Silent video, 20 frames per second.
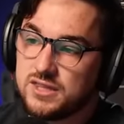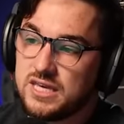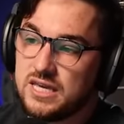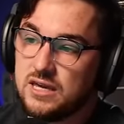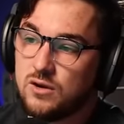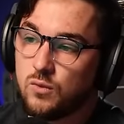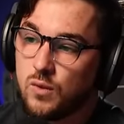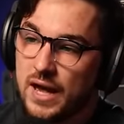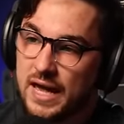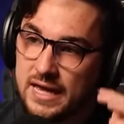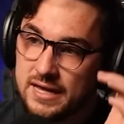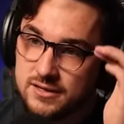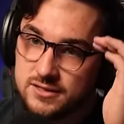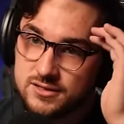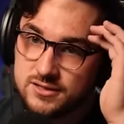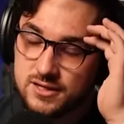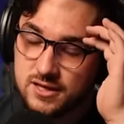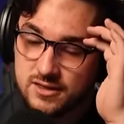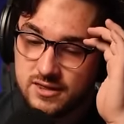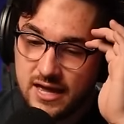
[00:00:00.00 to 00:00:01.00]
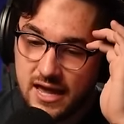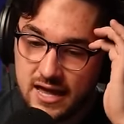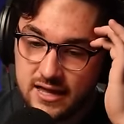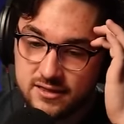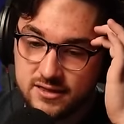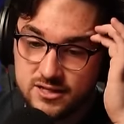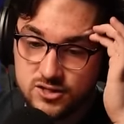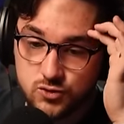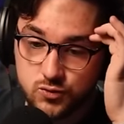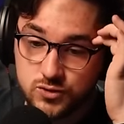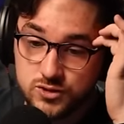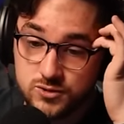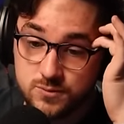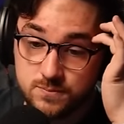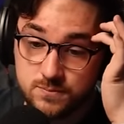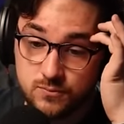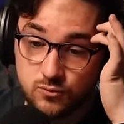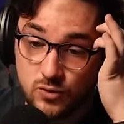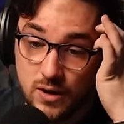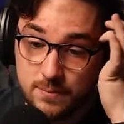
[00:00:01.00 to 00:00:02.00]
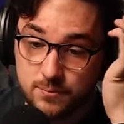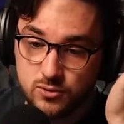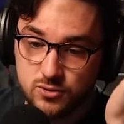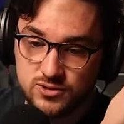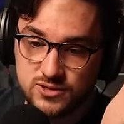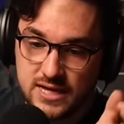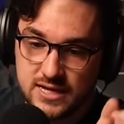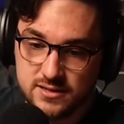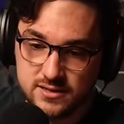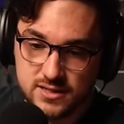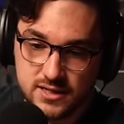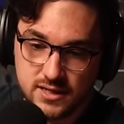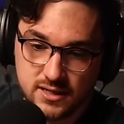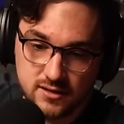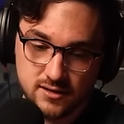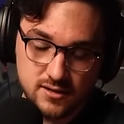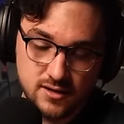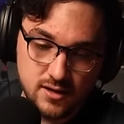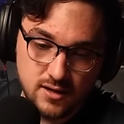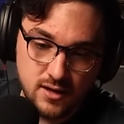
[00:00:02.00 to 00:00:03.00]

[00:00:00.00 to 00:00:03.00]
the ways that this was represented